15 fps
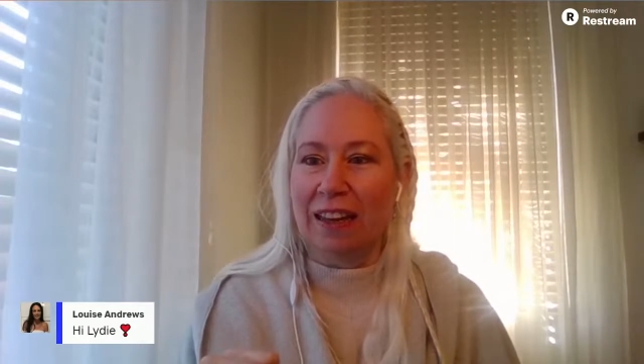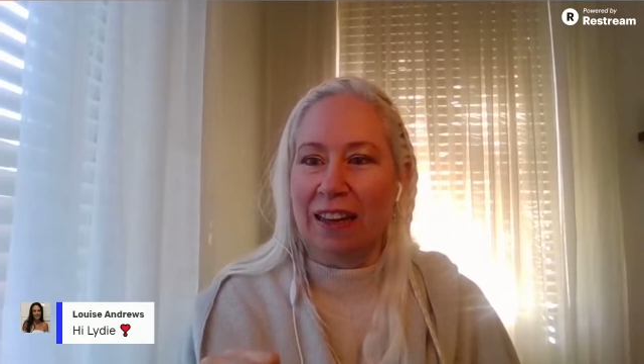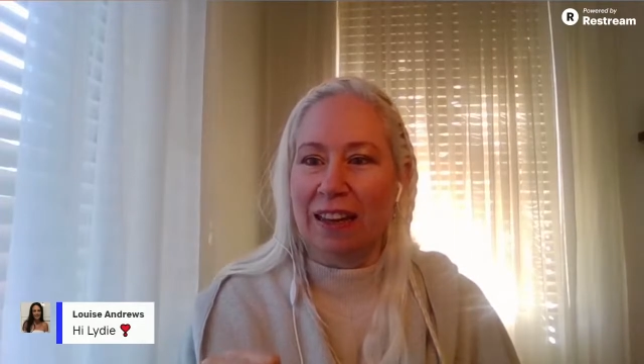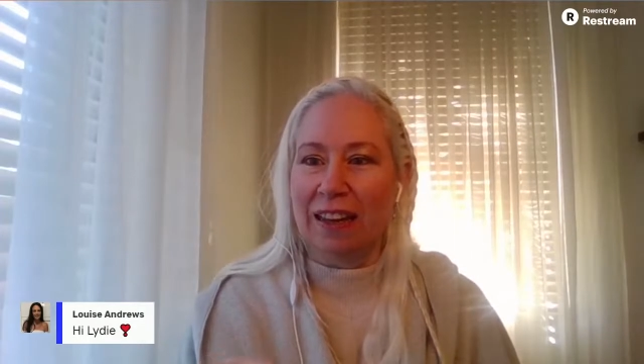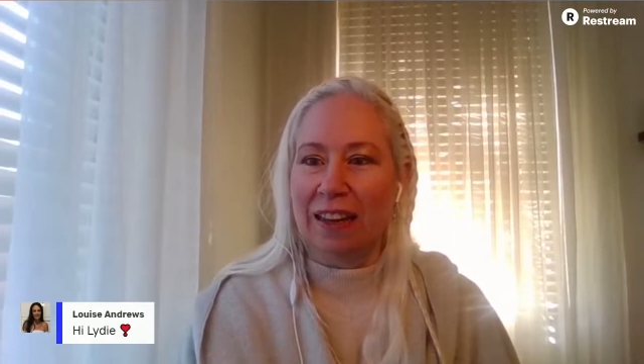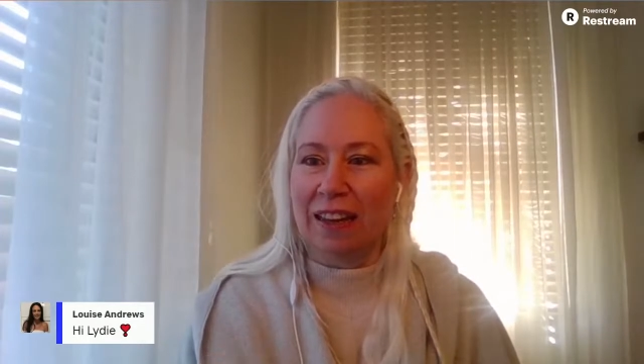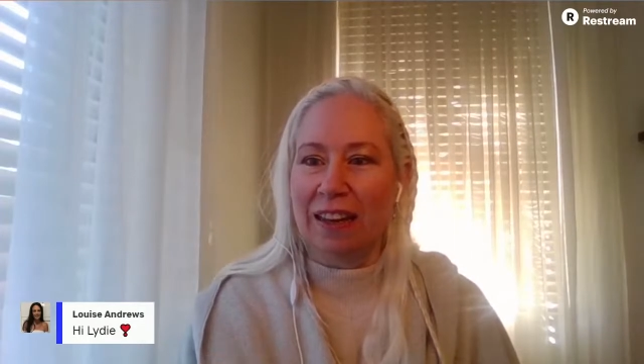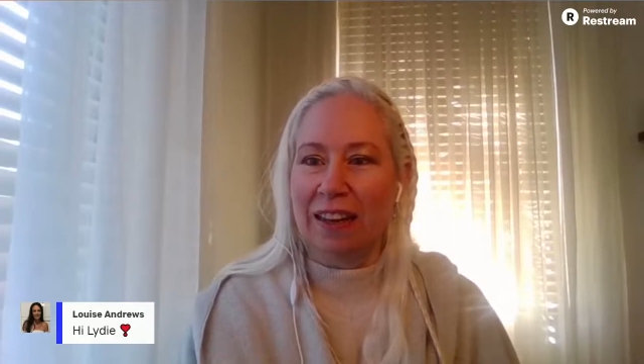
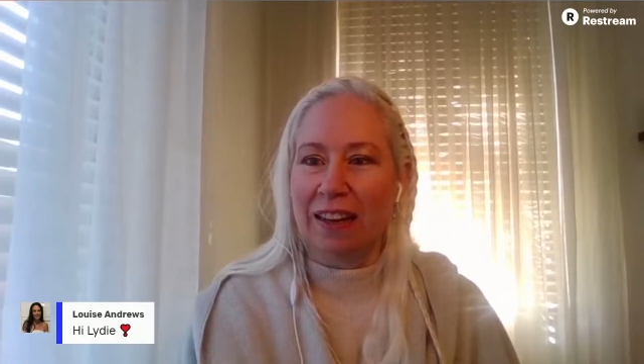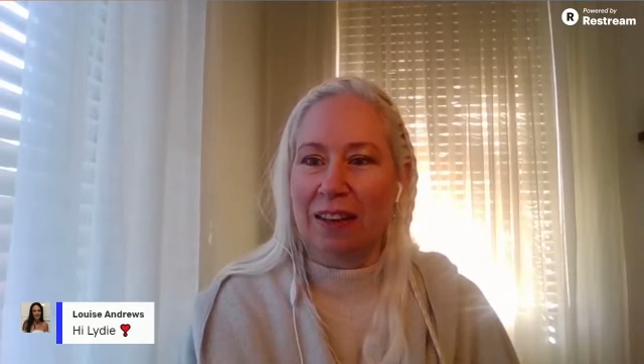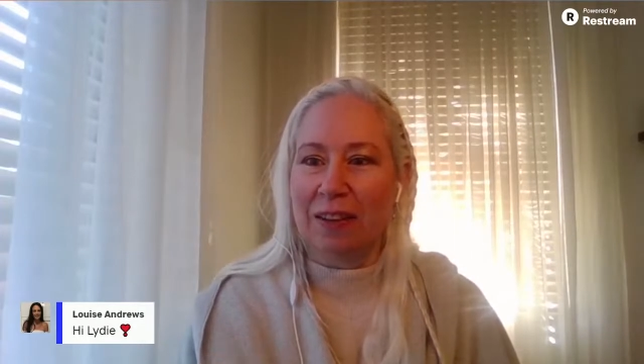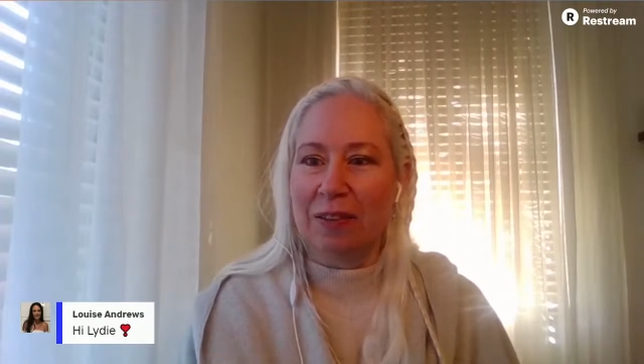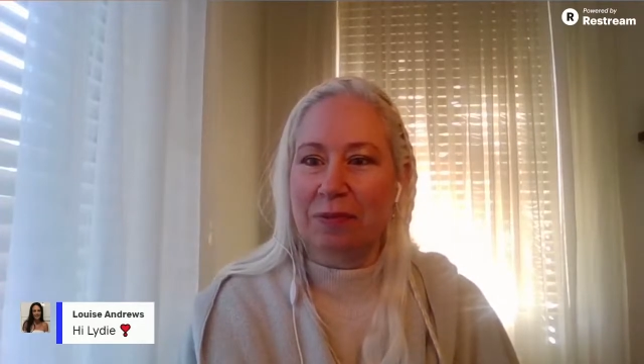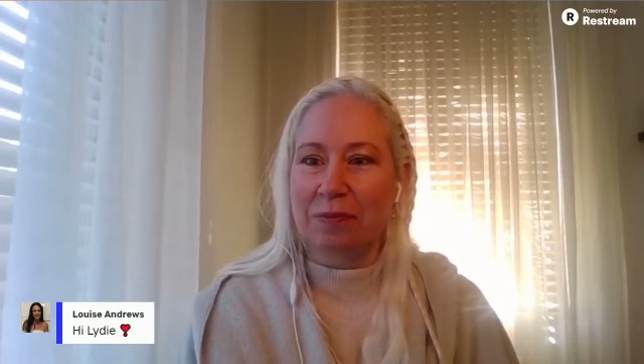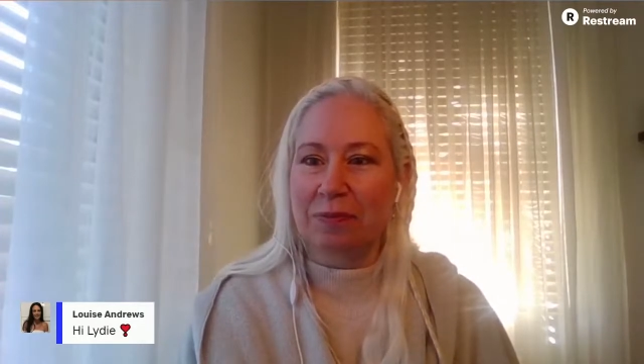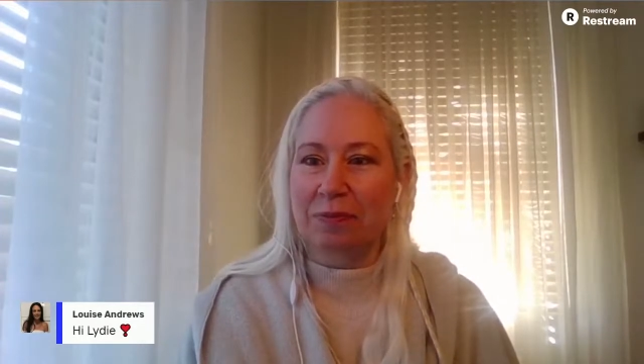
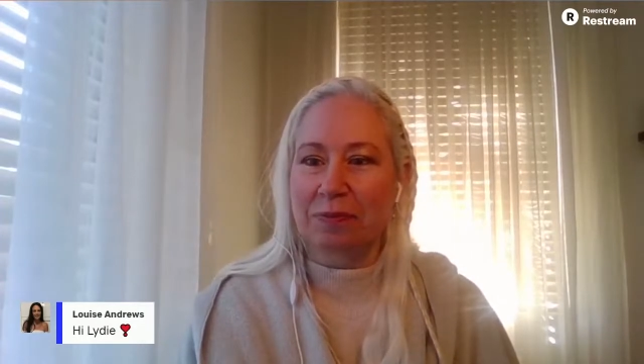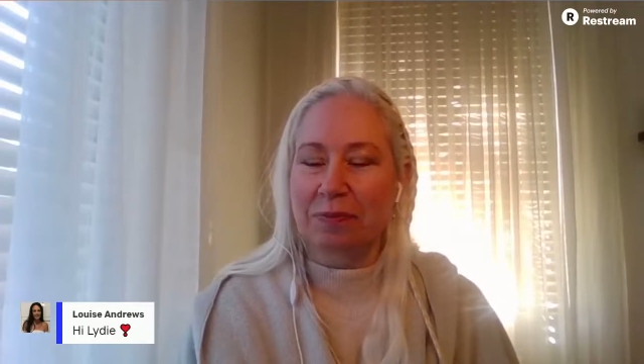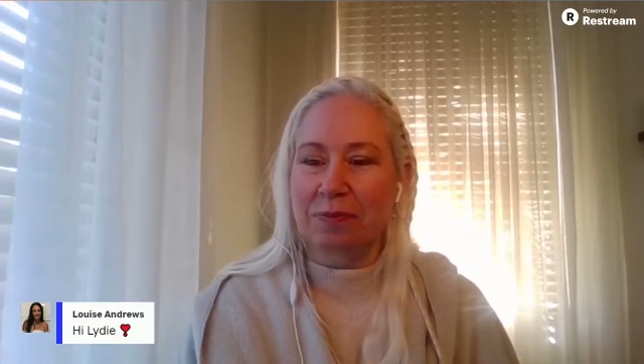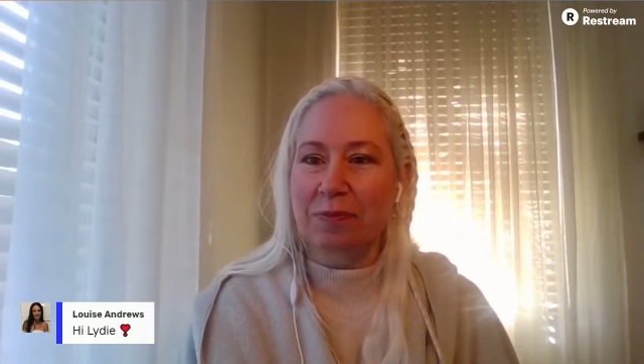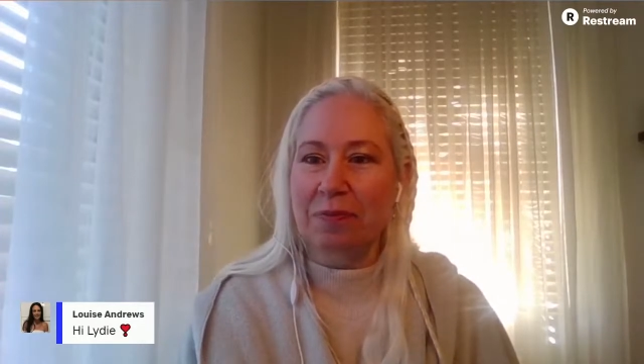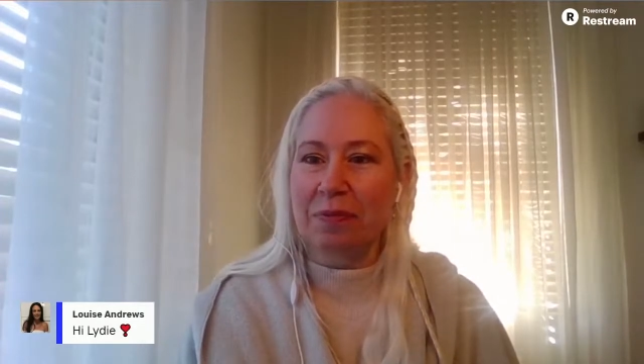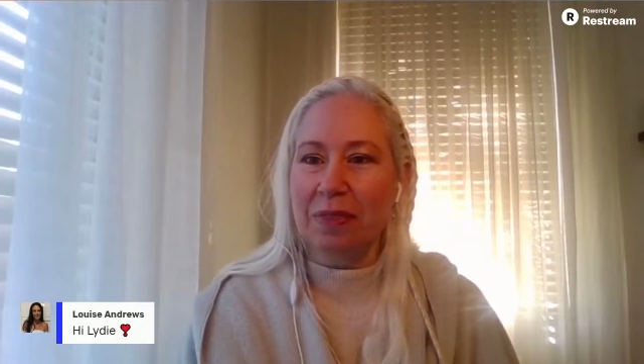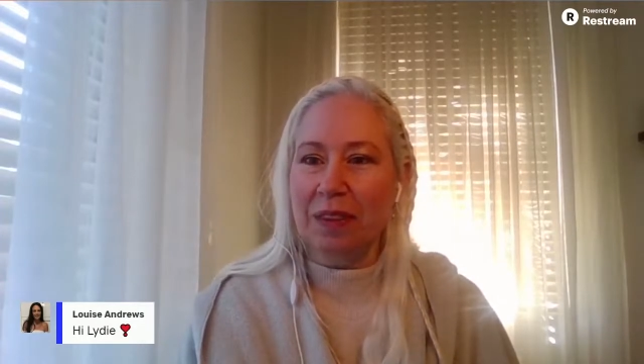
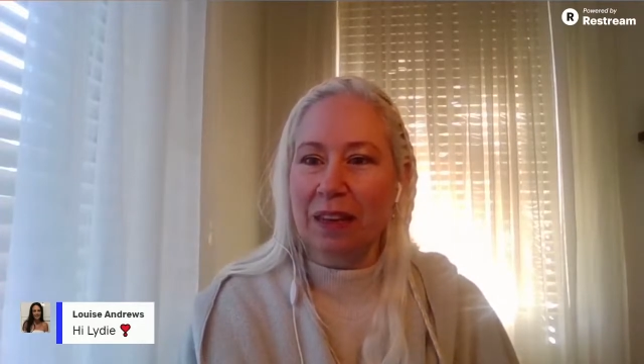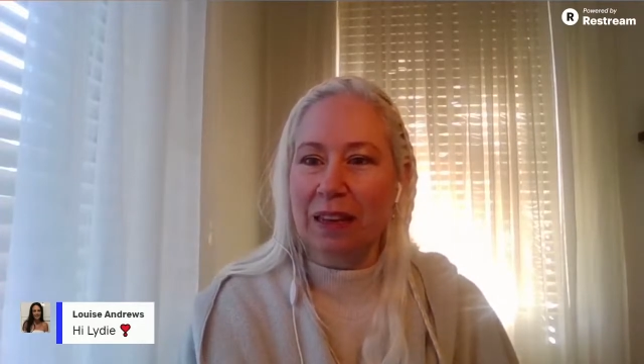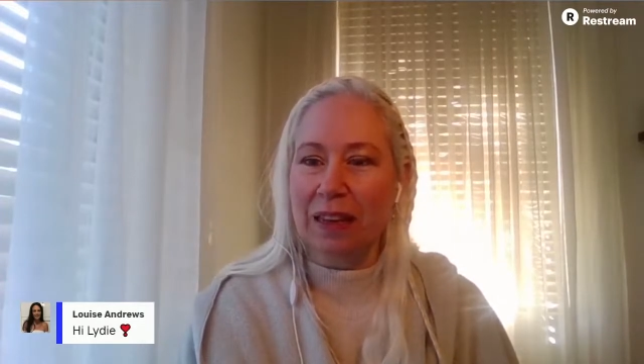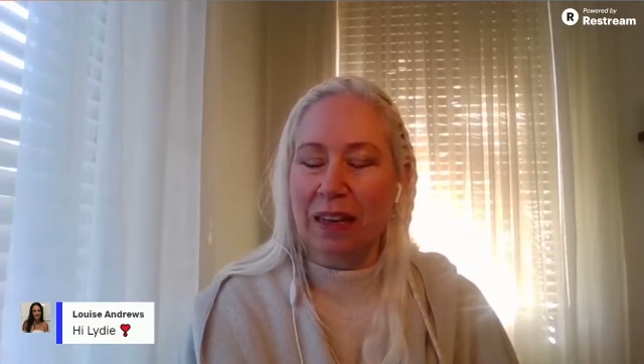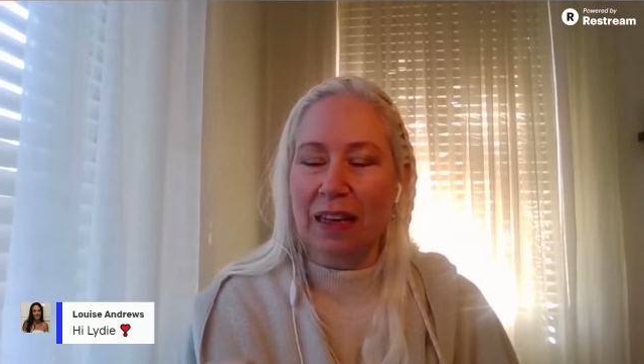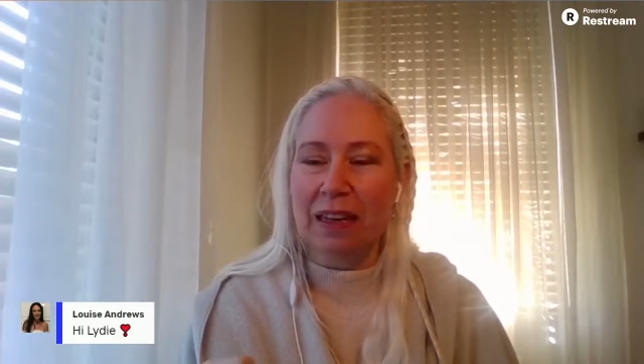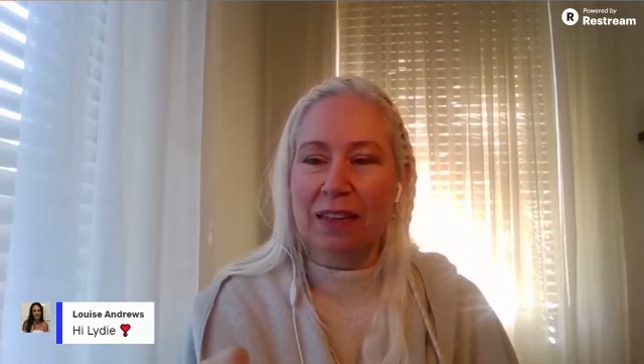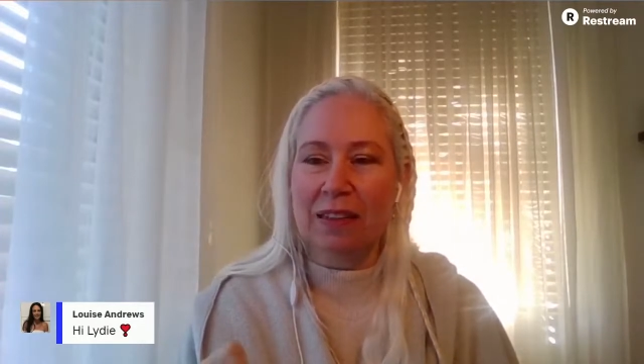
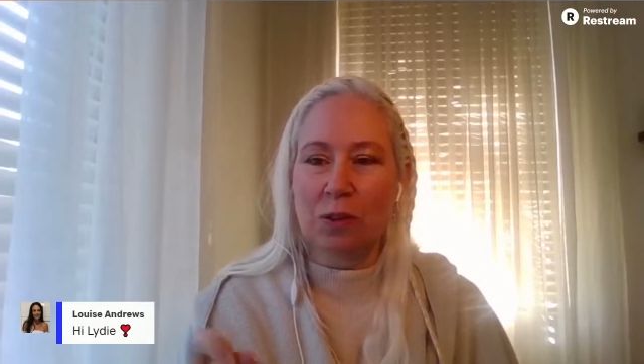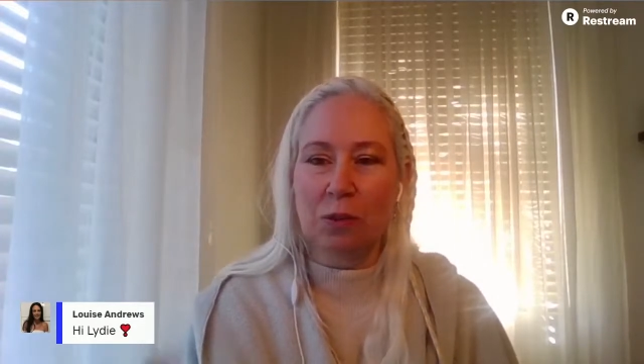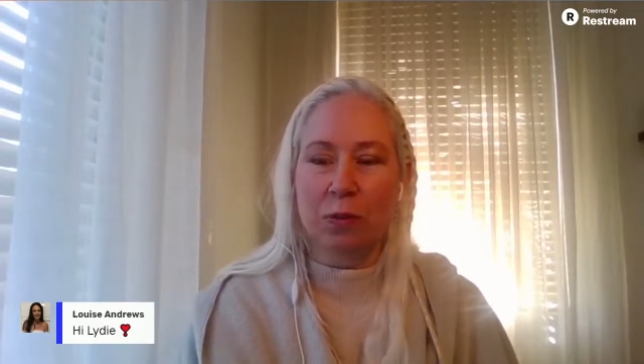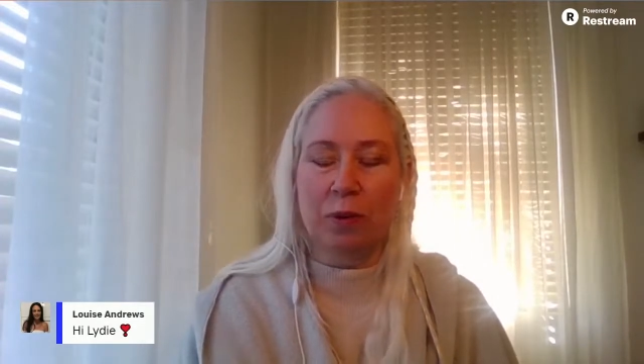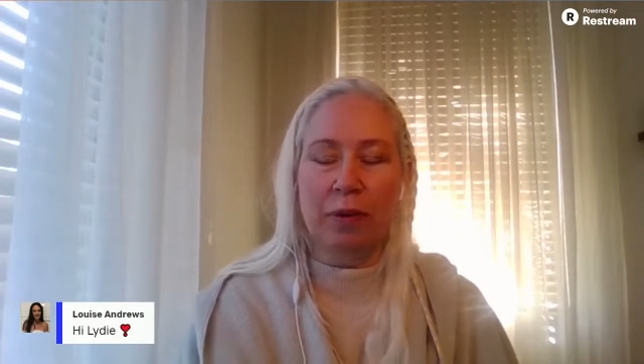And don't worry,